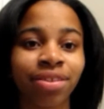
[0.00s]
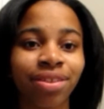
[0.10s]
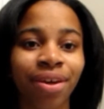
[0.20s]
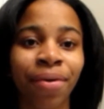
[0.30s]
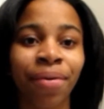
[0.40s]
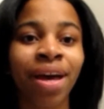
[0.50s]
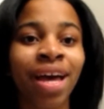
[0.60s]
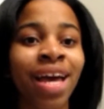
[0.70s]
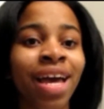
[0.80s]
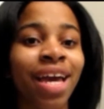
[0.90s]
So
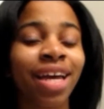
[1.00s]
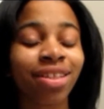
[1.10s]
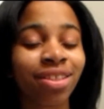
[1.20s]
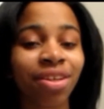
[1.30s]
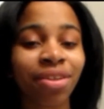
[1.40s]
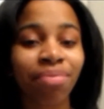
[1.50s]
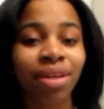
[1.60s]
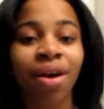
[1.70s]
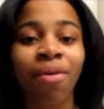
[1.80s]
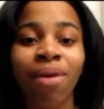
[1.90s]
it took
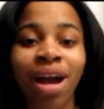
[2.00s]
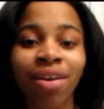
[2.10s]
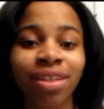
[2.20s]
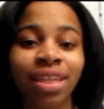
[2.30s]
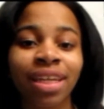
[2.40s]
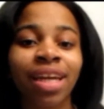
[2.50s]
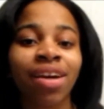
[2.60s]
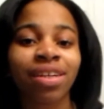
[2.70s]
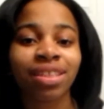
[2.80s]
me a while to get it out.